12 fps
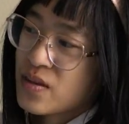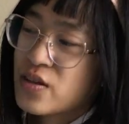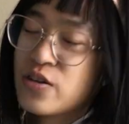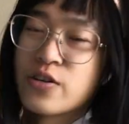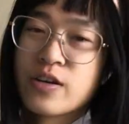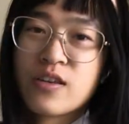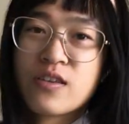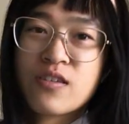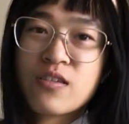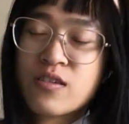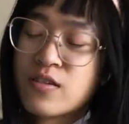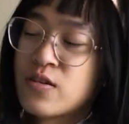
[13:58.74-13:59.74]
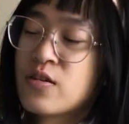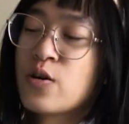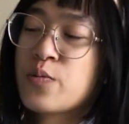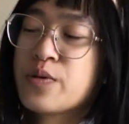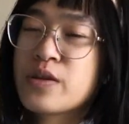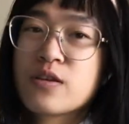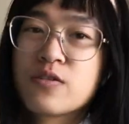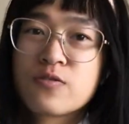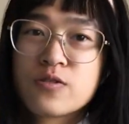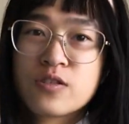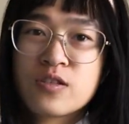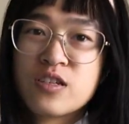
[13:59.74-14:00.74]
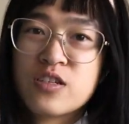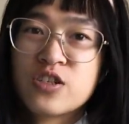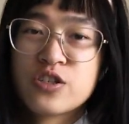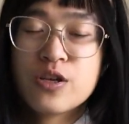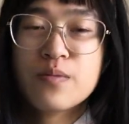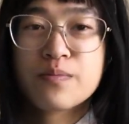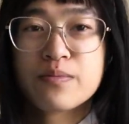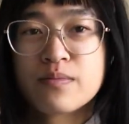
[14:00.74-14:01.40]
you can open those stitches up